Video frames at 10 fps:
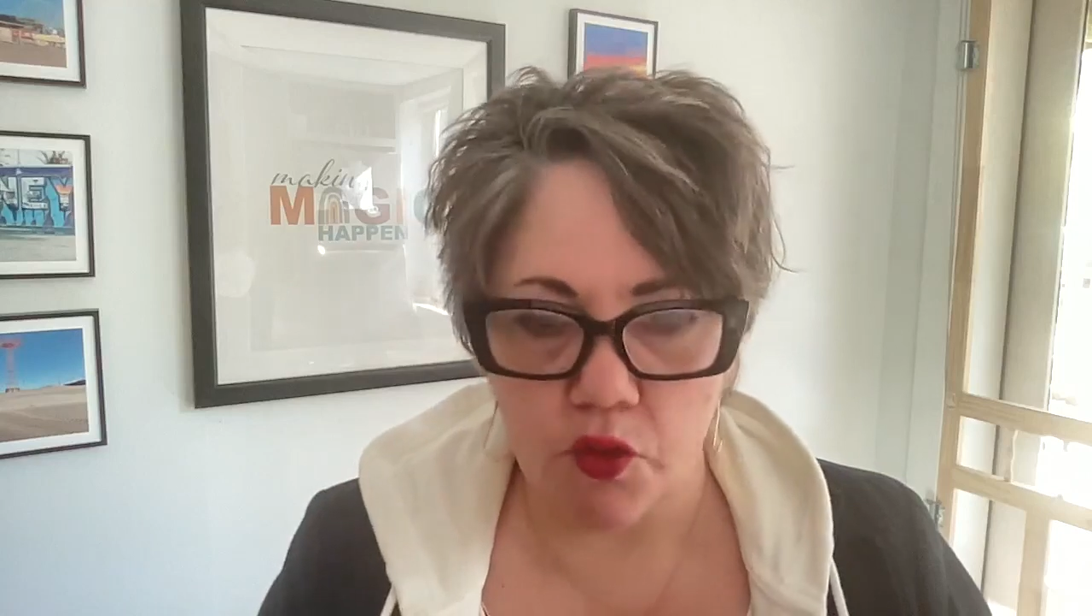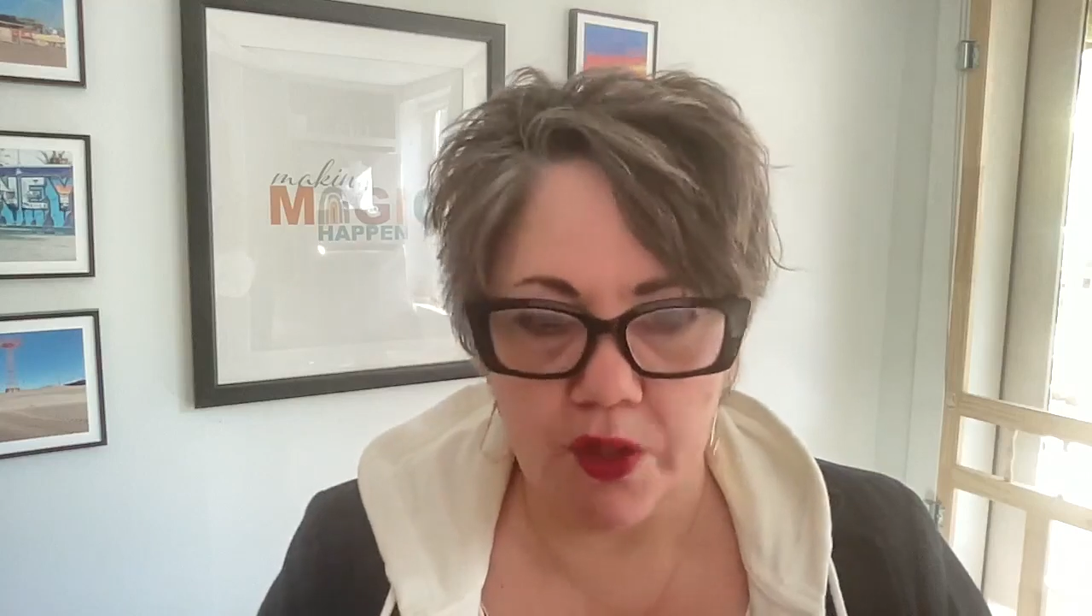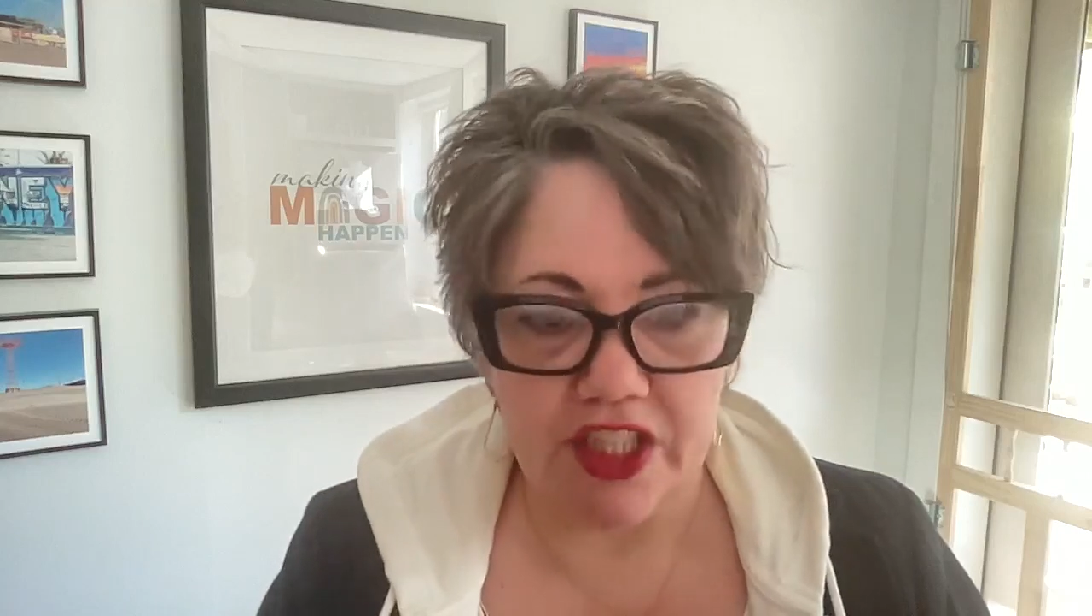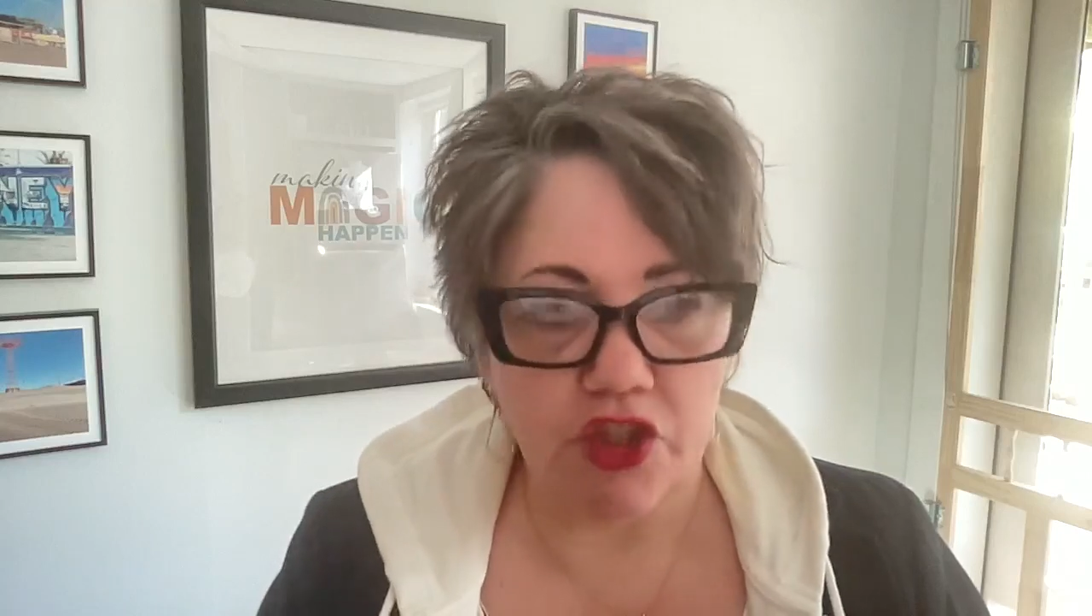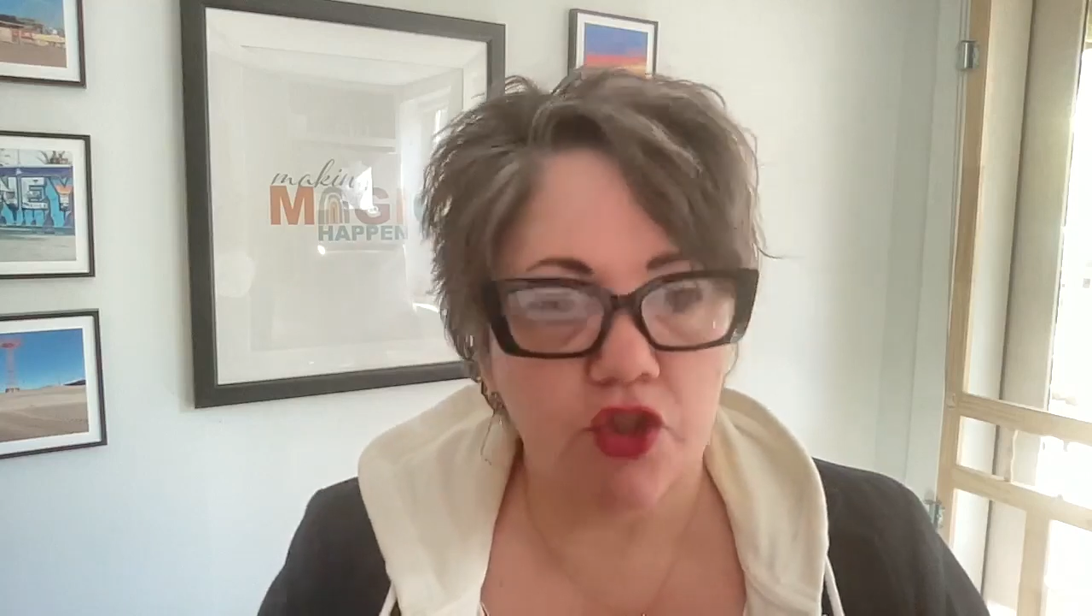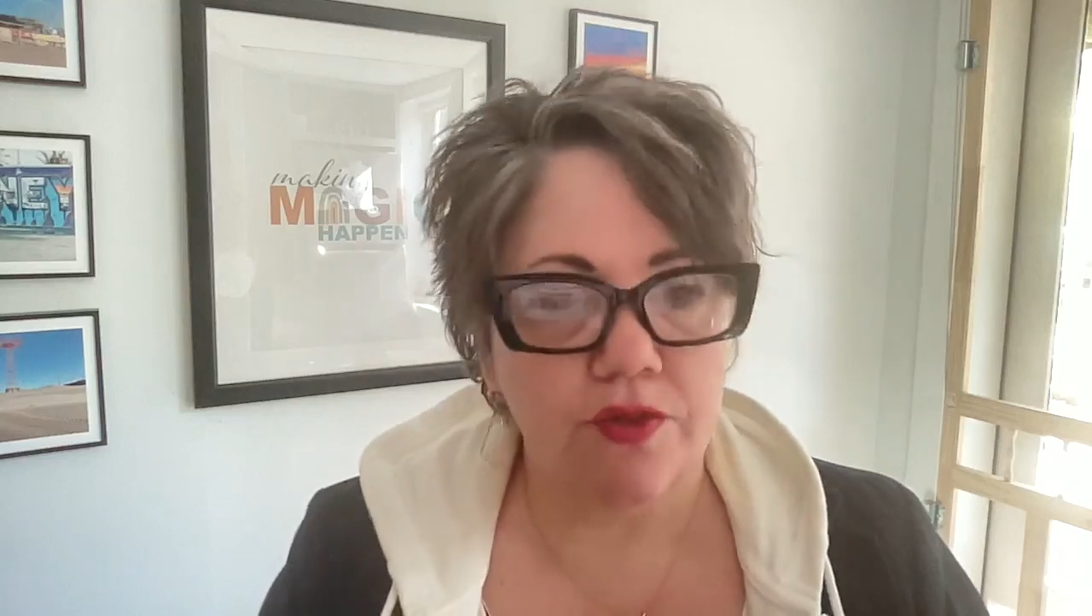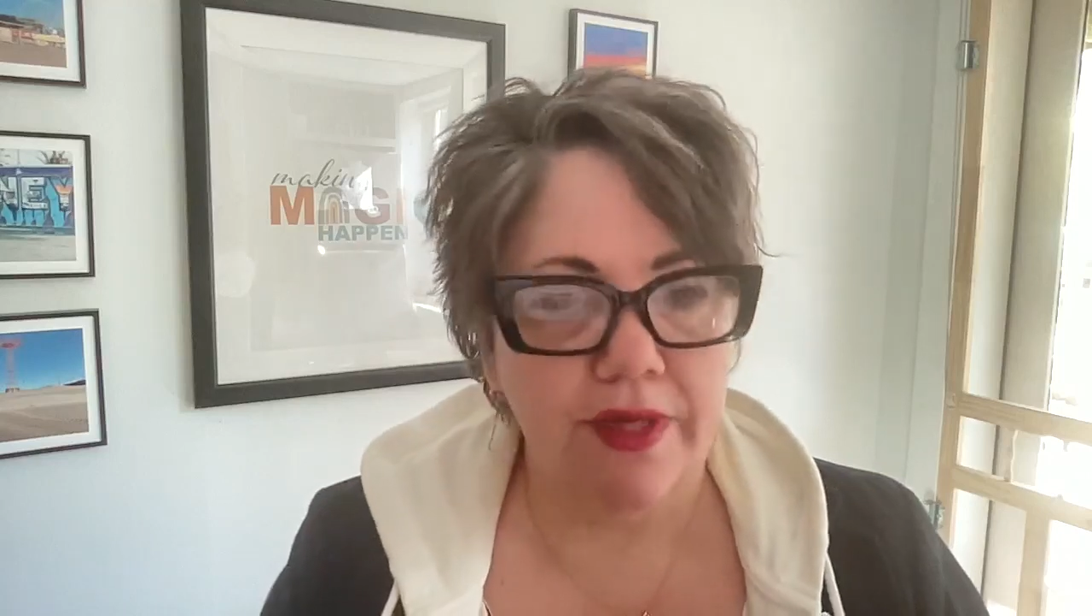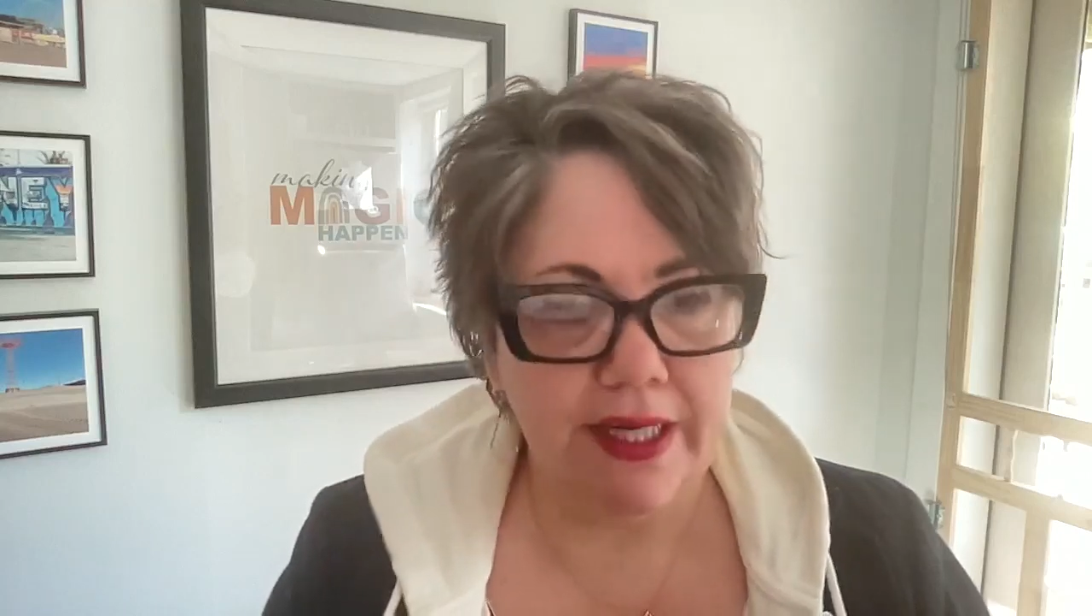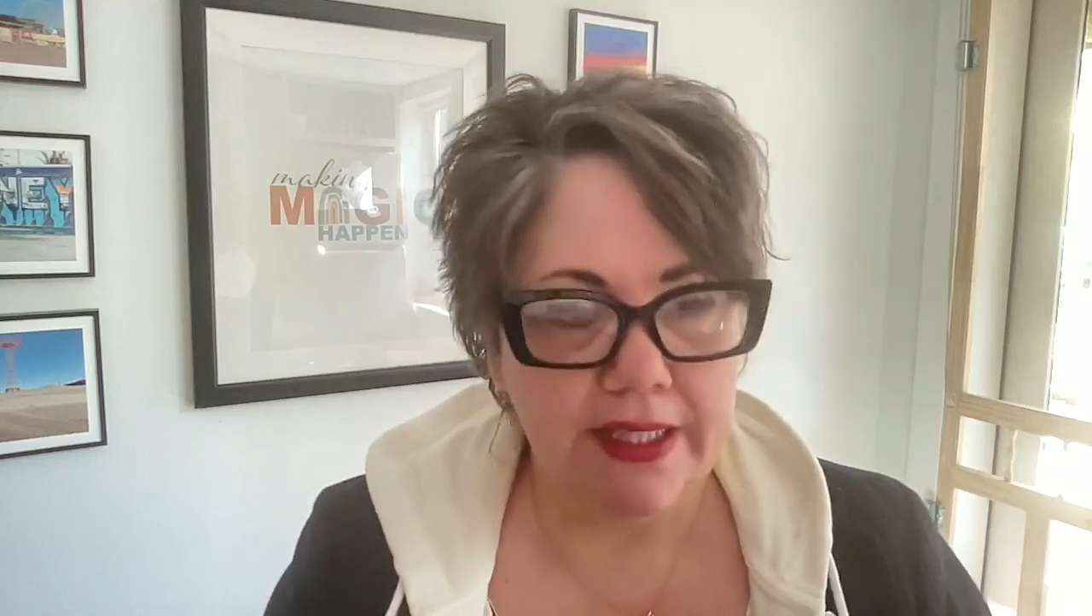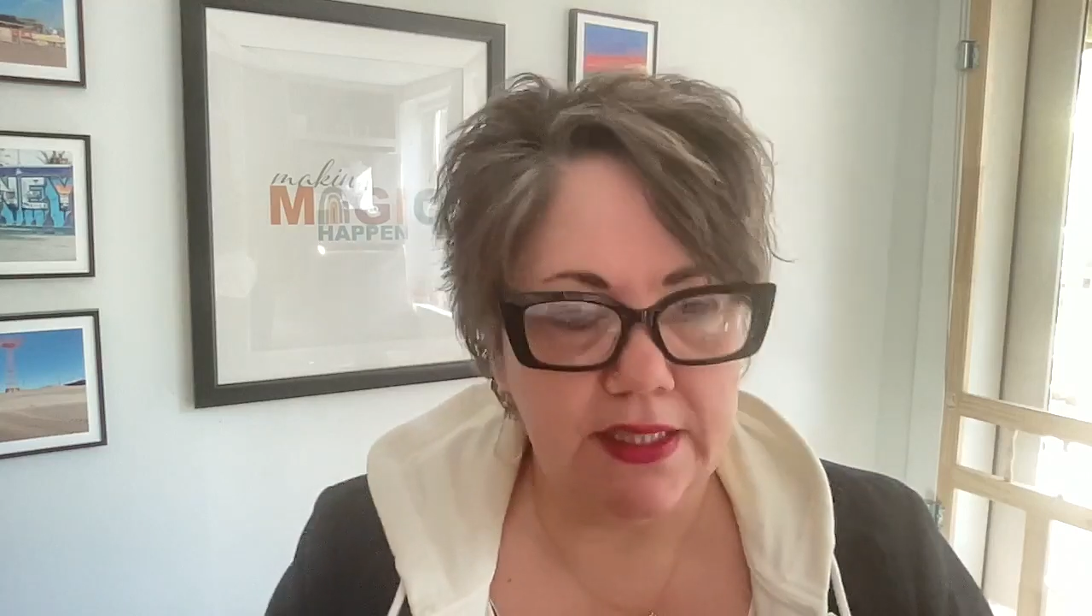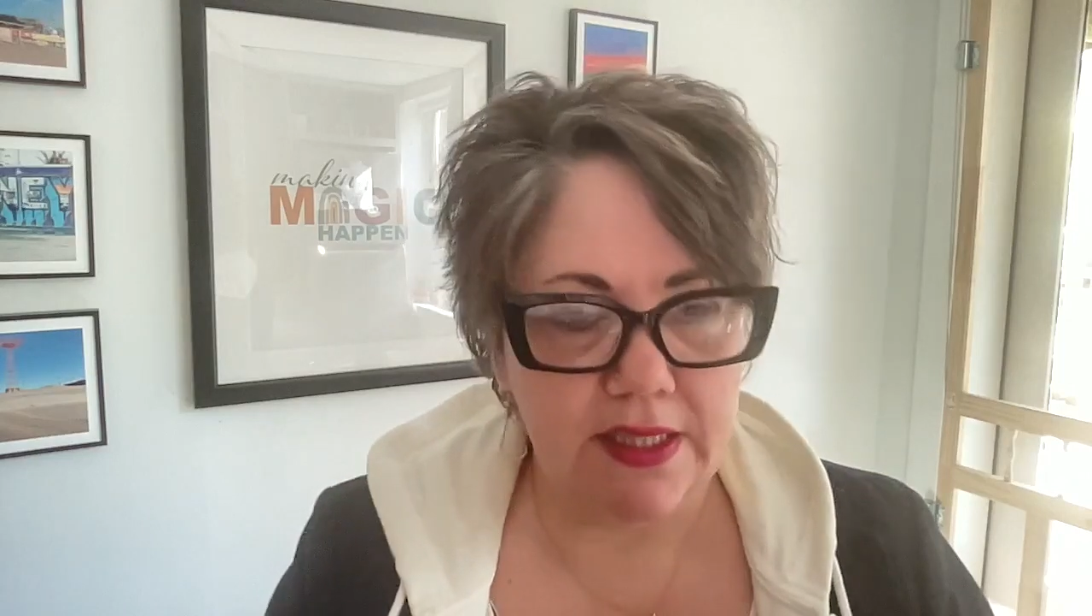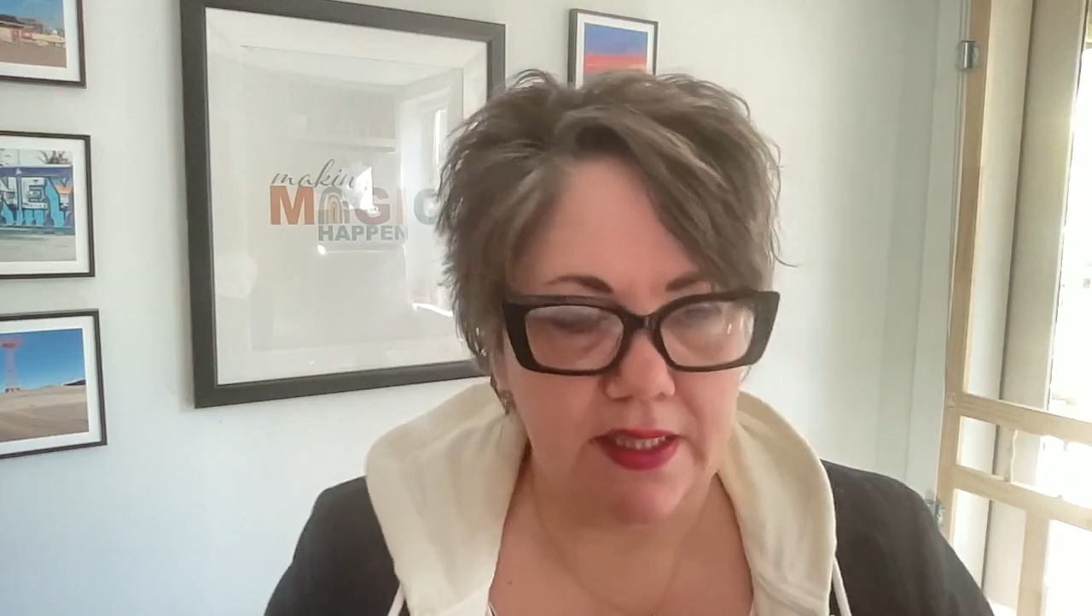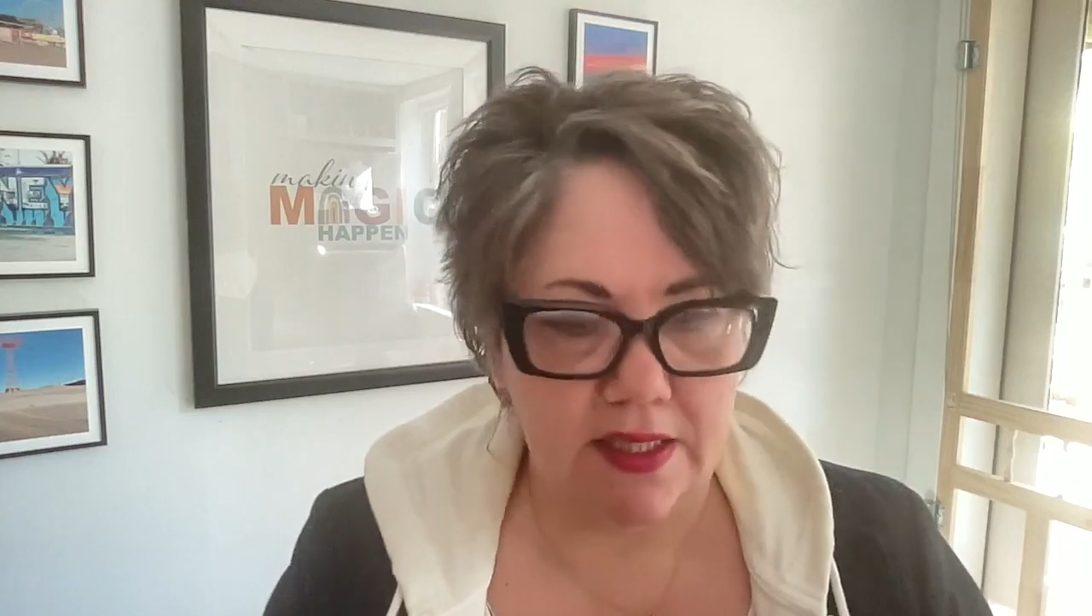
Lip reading: retreats,